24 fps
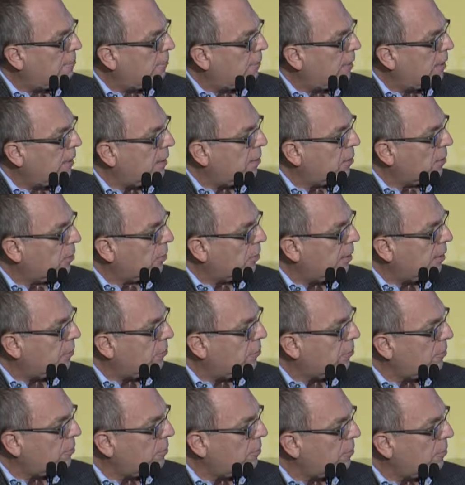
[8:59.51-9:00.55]
vehicular
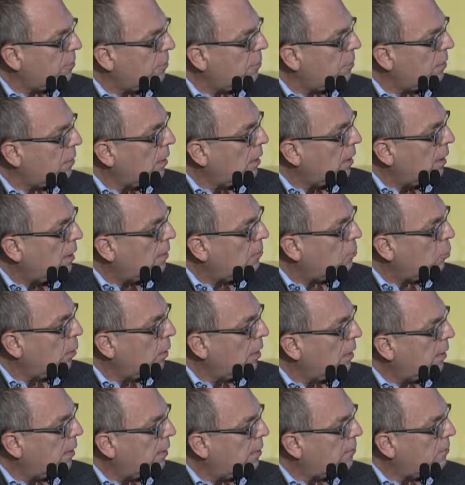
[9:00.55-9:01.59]
entrances as
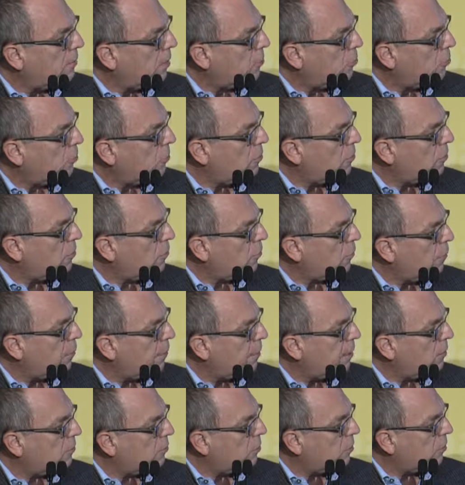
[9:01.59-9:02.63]
well as entrances from
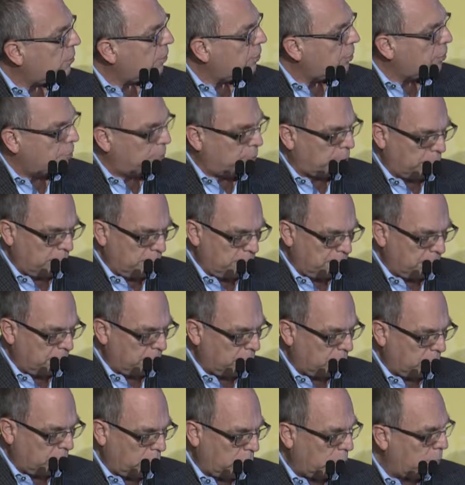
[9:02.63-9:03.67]
the exterior perimeter
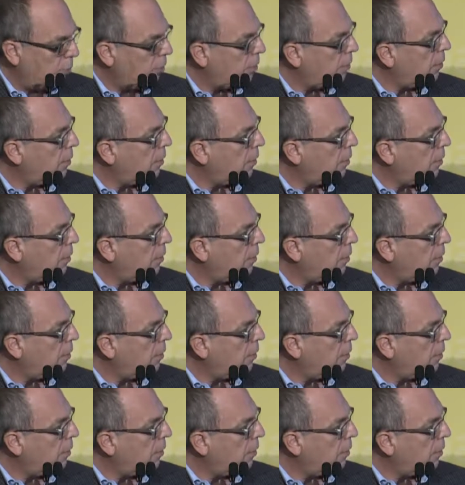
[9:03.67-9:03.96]
road